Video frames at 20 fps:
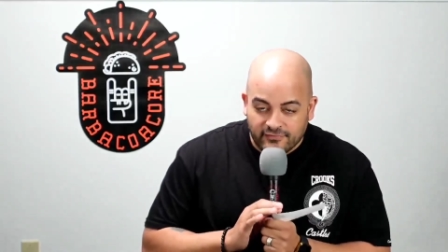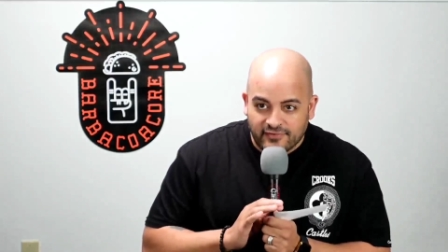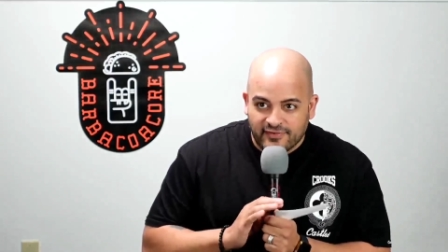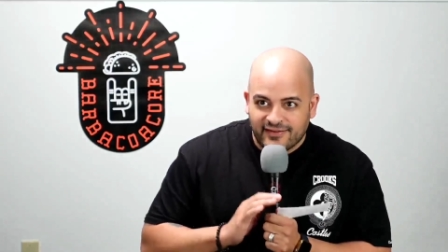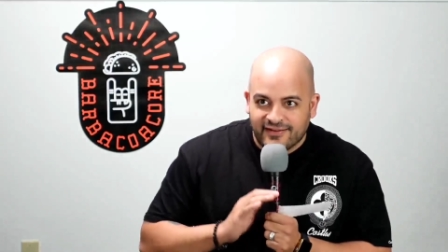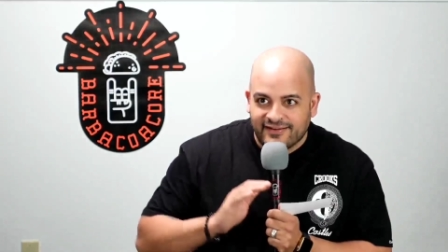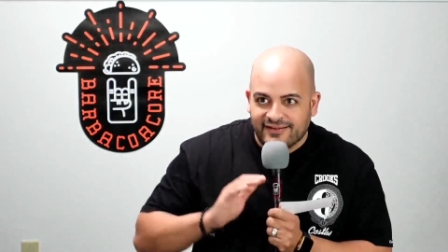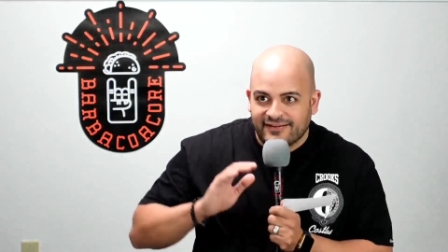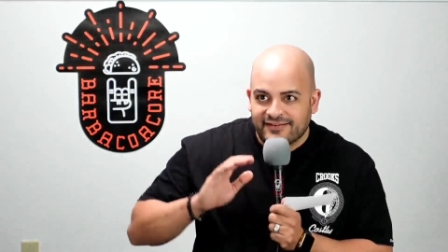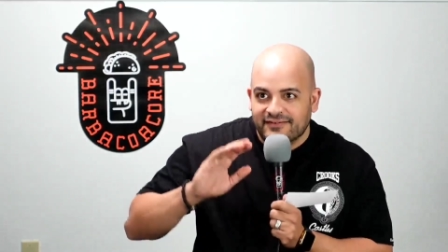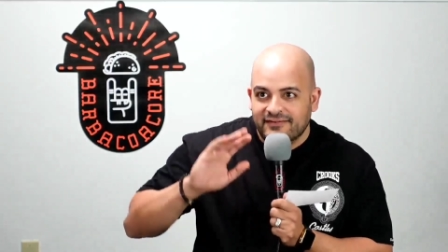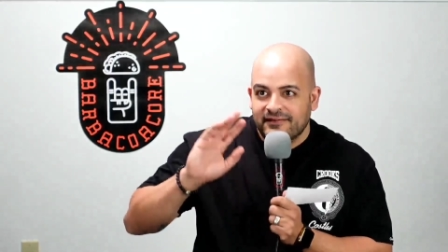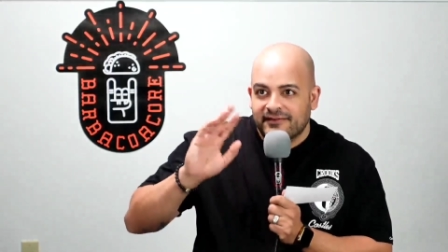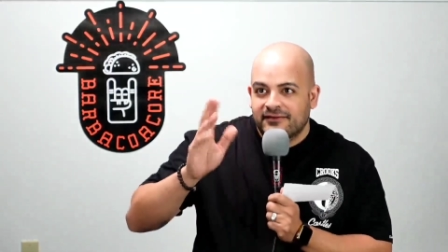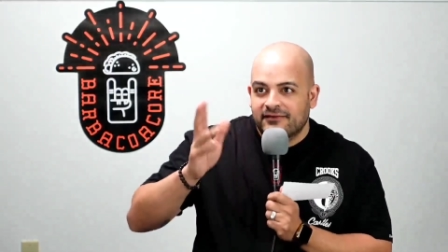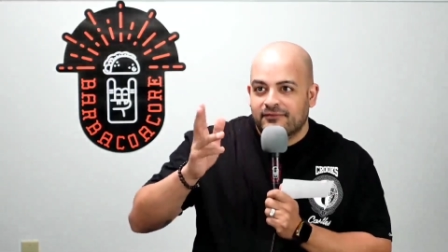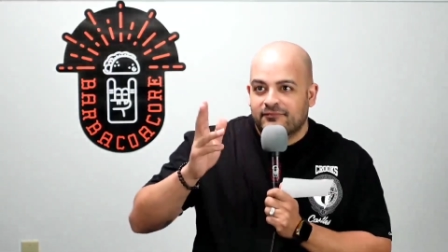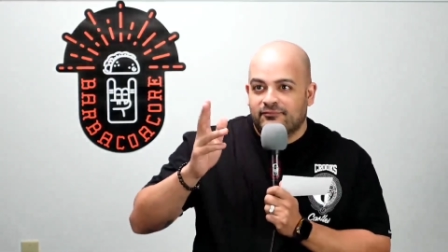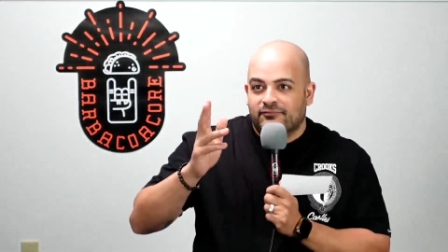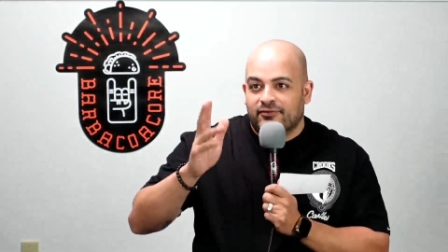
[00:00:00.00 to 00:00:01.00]
Uh,
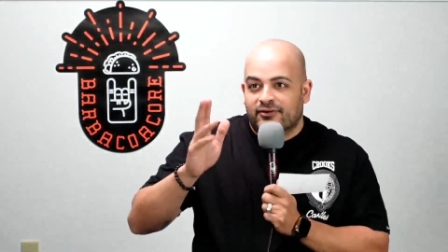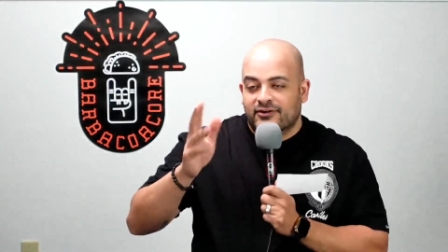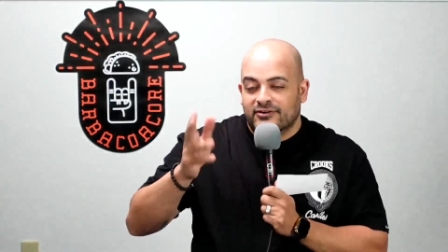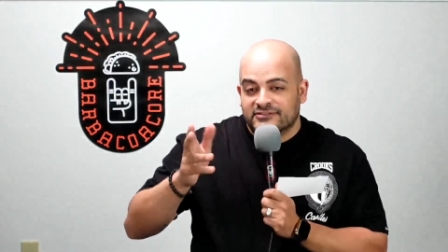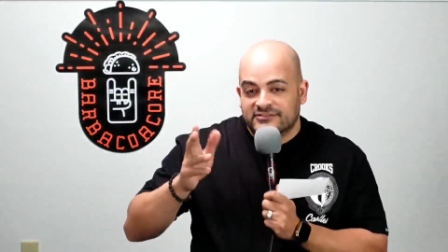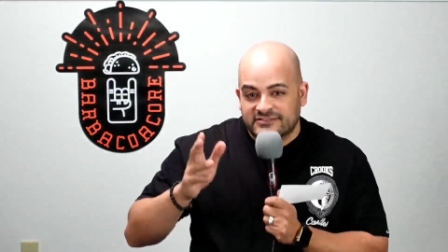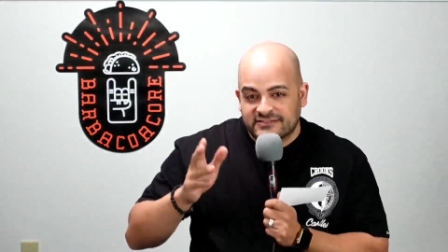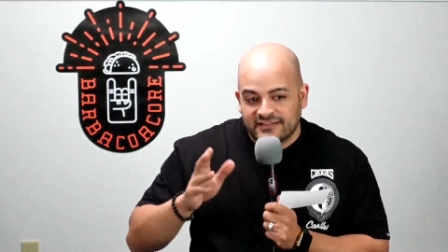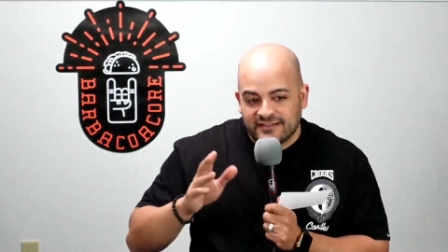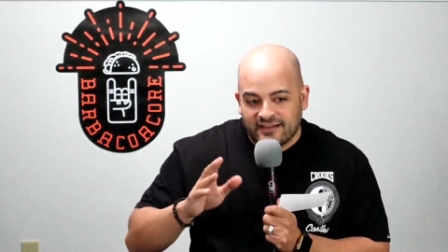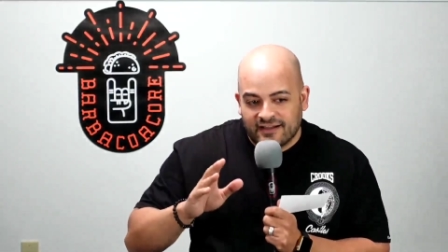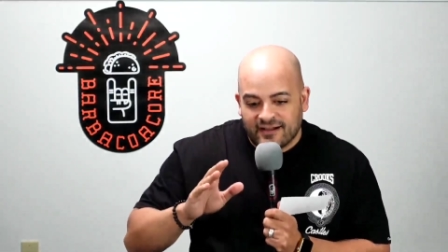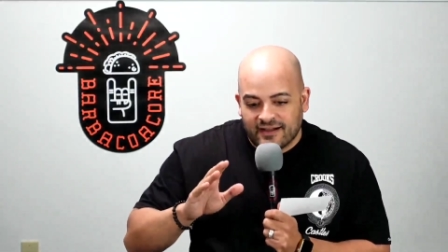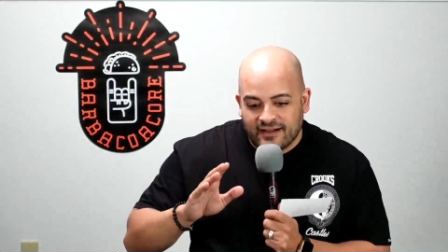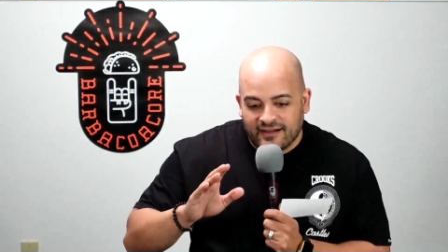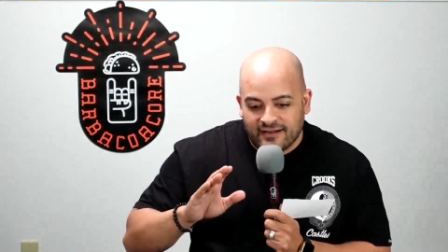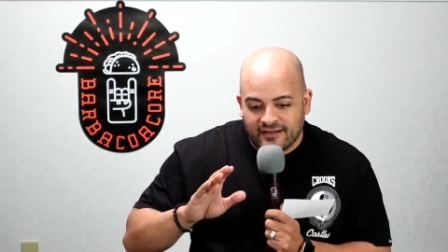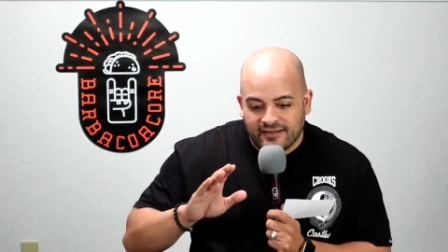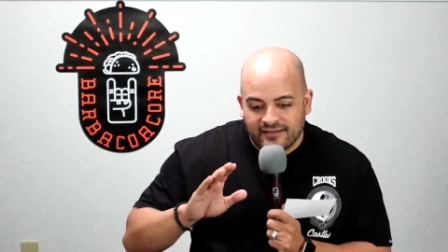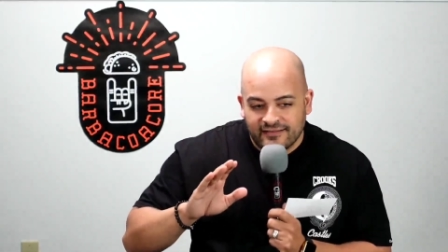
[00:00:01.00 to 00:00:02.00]
first,
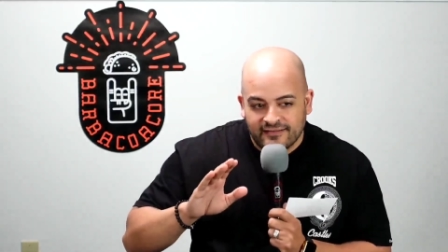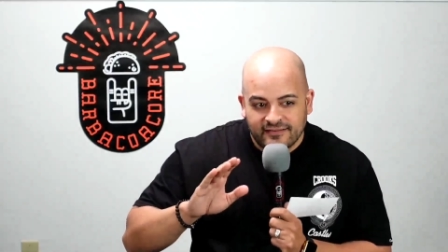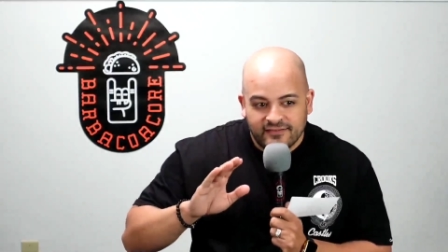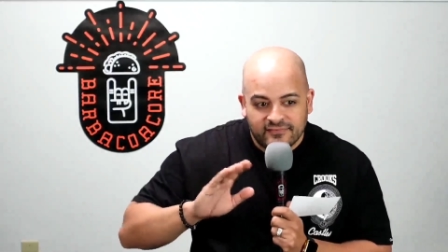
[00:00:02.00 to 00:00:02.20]
uh,